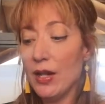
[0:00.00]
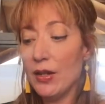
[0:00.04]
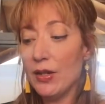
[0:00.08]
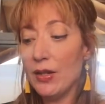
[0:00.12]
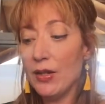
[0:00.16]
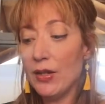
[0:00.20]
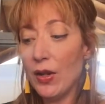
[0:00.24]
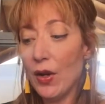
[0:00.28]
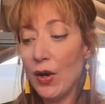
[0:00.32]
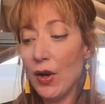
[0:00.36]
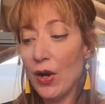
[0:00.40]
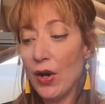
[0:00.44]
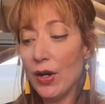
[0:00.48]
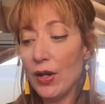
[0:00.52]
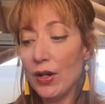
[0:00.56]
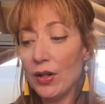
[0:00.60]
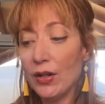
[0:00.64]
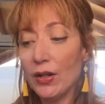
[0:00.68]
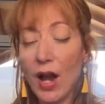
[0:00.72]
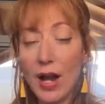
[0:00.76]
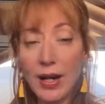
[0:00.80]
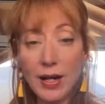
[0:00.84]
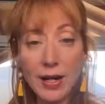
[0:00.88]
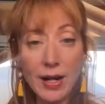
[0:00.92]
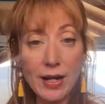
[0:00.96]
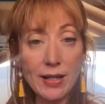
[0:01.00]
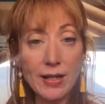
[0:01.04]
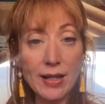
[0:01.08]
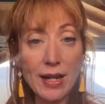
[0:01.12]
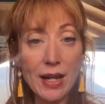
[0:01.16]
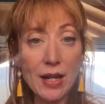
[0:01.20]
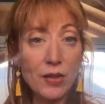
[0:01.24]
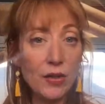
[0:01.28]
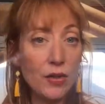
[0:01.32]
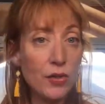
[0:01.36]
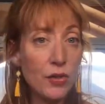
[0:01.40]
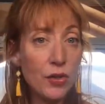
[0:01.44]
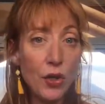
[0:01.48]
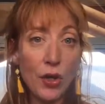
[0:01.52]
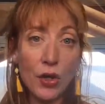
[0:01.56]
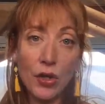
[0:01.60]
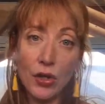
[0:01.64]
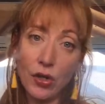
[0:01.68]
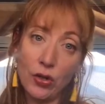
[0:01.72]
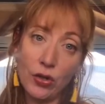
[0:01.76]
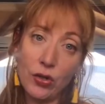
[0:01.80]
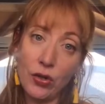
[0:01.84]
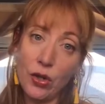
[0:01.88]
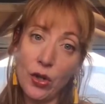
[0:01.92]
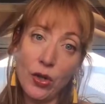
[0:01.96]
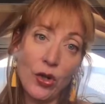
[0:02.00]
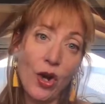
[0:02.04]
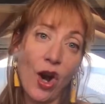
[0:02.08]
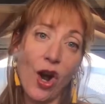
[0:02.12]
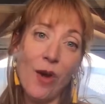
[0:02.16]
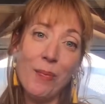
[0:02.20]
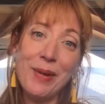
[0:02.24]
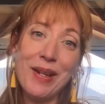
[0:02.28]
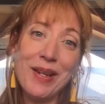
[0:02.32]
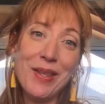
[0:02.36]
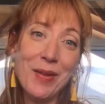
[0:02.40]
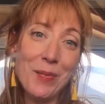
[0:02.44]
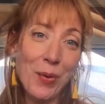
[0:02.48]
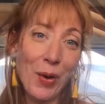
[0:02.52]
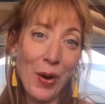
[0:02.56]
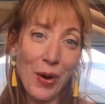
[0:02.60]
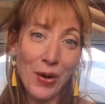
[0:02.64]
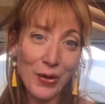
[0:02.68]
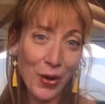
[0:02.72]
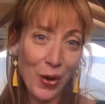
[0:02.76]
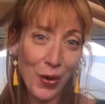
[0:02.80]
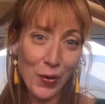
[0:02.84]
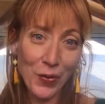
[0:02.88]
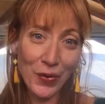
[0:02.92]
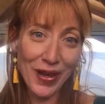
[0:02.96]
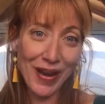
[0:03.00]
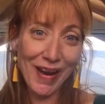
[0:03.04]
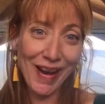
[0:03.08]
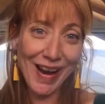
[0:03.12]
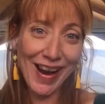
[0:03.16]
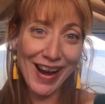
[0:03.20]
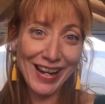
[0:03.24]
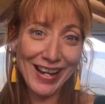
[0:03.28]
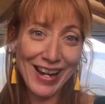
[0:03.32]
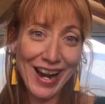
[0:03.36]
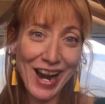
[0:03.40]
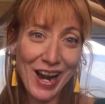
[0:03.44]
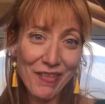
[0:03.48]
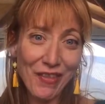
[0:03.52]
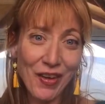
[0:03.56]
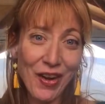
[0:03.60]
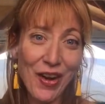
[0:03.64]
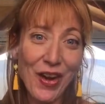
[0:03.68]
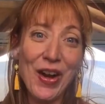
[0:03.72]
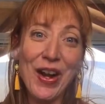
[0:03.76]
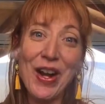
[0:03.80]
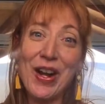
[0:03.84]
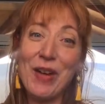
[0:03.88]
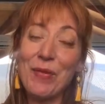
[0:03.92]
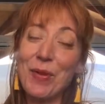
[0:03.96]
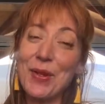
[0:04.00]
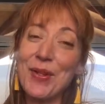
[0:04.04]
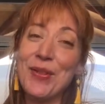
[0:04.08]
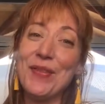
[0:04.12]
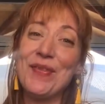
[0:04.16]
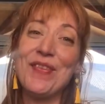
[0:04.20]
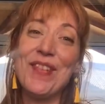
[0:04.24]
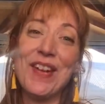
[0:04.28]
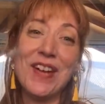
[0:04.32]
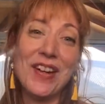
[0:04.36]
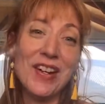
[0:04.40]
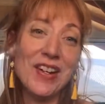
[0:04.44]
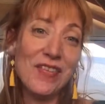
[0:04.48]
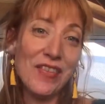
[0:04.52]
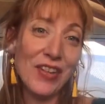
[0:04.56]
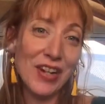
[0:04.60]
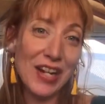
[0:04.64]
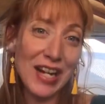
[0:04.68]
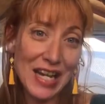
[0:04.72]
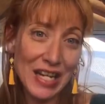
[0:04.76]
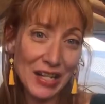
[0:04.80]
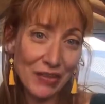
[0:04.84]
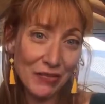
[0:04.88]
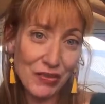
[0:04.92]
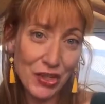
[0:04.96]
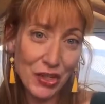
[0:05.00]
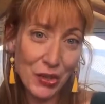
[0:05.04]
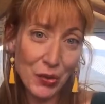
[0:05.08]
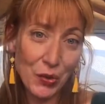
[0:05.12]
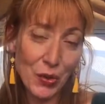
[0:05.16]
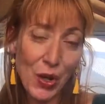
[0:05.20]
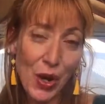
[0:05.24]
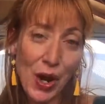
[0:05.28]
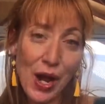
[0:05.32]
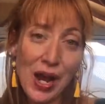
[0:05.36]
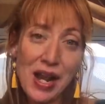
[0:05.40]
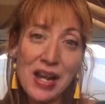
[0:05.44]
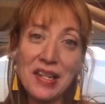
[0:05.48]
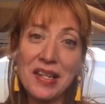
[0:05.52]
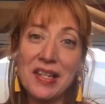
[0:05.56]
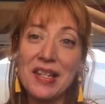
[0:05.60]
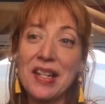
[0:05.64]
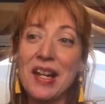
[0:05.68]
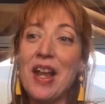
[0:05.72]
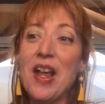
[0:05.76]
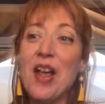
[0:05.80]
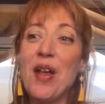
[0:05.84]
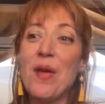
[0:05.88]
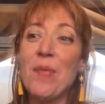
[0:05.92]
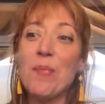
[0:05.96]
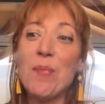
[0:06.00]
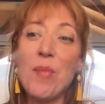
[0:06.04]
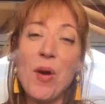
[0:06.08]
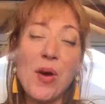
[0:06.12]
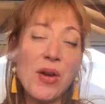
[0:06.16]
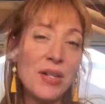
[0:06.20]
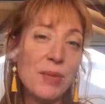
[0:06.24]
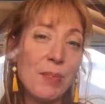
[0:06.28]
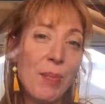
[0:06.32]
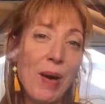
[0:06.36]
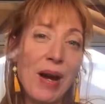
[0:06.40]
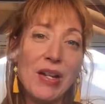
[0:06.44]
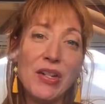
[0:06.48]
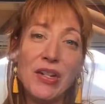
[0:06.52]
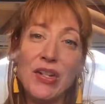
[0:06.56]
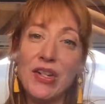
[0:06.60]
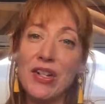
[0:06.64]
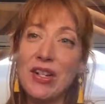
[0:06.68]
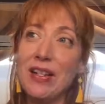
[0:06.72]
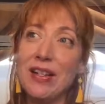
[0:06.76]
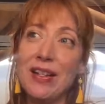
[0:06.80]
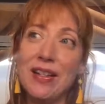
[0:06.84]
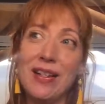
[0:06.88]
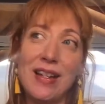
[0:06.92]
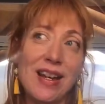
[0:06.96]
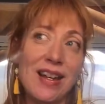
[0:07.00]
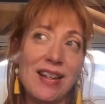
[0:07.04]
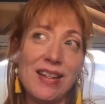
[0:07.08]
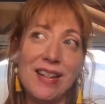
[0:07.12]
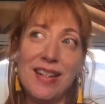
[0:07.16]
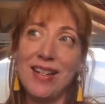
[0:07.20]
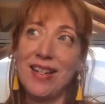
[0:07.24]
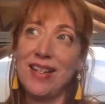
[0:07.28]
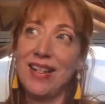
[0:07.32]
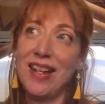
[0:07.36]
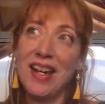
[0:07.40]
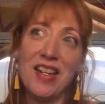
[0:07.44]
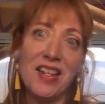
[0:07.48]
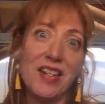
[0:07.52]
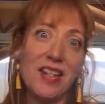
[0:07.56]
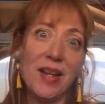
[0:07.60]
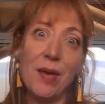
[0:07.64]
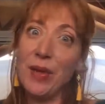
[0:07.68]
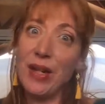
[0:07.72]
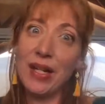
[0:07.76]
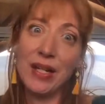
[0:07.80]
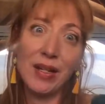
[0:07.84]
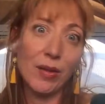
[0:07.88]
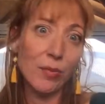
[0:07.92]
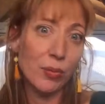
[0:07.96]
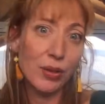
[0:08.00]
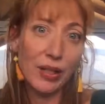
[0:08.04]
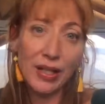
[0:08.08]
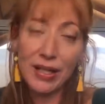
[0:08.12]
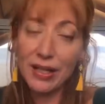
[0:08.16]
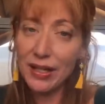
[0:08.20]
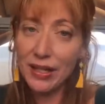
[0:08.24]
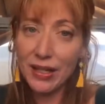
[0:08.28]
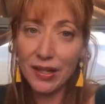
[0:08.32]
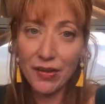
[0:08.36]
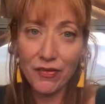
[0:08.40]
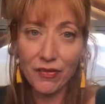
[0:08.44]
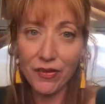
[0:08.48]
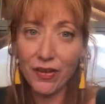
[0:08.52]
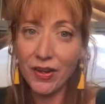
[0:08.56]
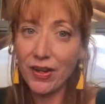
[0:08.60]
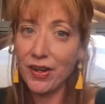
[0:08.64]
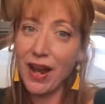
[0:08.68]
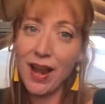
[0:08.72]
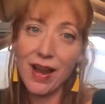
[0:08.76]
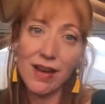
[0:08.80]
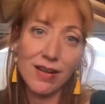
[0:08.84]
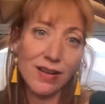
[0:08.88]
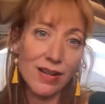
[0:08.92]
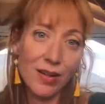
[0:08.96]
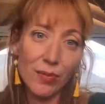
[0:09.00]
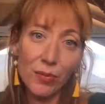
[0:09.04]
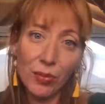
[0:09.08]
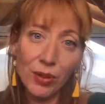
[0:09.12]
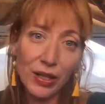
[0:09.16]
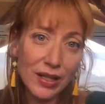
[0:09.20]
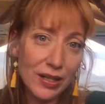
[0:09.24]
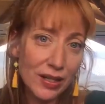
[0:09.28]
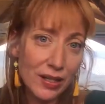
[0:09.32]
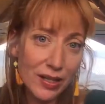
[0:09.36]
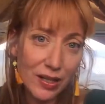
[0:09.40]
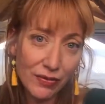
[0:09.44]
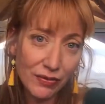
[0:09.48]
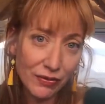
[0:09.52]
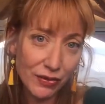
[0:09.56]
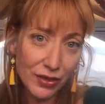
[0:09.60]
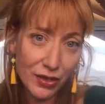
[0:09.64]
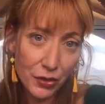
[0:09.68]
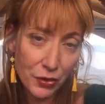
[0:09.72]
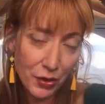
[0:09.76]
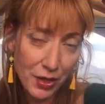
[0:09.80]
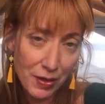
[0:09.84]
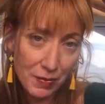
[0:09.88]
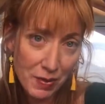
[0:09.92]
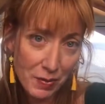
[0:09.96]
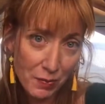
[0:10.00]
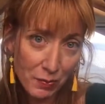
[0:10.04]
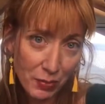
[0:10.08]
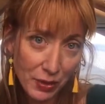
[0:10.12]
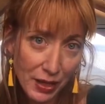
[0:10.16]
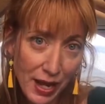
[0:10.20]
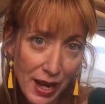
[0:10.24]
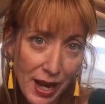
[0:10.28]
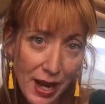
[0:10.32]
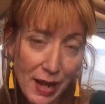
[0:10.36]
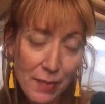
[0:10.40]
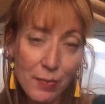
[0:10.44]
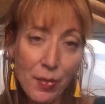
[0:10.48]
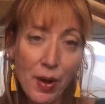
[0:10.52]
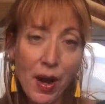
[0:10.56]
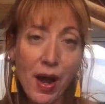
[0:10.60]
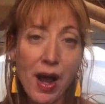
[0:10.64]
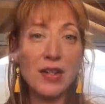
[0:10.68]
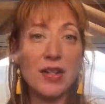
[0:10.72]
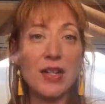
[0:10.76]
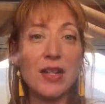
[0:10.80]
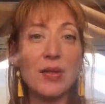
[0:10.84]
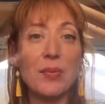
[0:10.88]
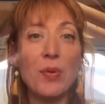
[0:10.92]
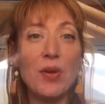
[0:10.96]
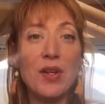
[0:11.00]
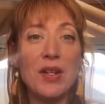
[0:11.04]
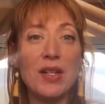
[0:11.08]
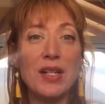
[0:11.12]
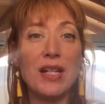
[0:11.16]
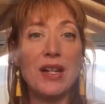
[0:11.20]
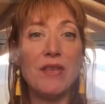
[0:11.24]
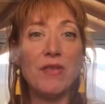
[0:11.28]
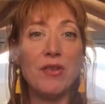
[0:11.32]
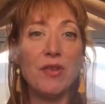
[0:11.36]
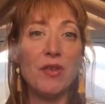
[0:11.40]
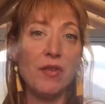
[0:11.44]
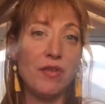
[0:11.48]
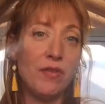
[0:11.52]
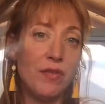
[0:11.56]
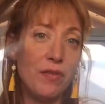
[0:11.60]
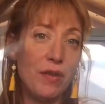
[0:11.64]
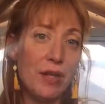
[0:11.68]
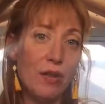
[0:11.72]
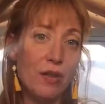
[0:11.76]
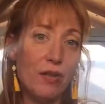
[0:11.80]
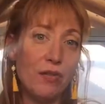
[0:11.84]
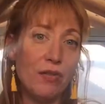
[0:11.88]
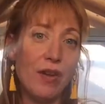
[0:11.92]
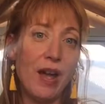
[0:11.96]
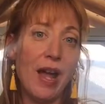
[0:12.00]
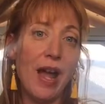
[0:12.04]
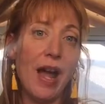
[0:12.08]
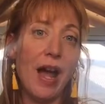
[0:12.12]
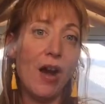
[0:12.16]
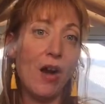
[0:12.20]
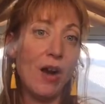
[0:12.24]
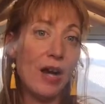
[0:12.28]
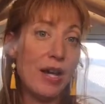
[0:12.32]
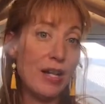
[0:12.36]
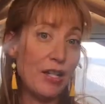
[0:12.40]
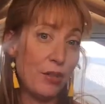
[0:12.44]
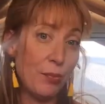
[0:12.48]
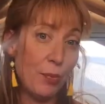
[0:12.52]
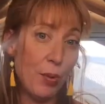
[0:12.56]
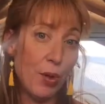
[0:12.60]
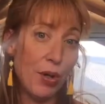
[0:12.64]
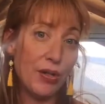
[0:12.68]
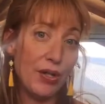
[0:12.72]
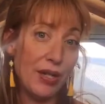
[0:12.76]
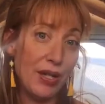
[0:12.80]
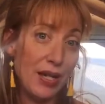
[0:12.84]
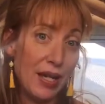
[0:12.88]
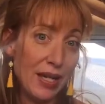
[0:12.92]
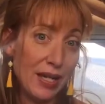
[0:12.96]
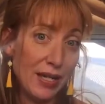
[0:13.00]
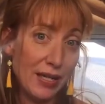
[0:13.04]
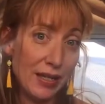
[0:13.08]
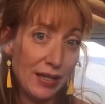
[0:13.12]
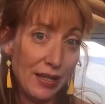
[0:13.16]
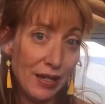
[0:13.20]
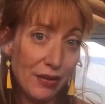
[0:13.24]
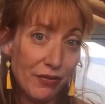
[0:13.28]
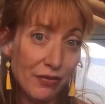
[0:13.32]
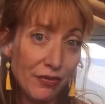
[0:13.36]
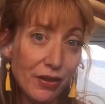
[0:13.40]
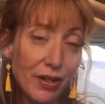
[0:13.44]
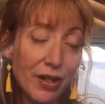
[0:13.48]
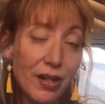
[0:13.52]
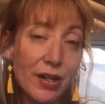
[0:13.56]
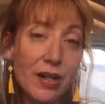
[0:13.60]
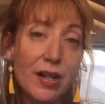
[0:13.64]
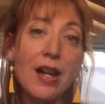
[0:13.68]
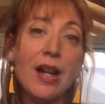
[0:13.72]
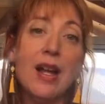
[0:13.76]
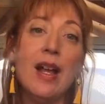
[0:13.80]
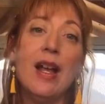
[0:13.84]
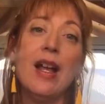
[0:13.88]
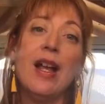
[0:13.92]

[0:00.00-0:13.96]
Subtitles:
So like I said, don't copy the protocol that I gave her. It was very, very individualized. Most patients, it's something completely different and a completely different treatment plan. But I just wanted to give you a feel for how each person is different.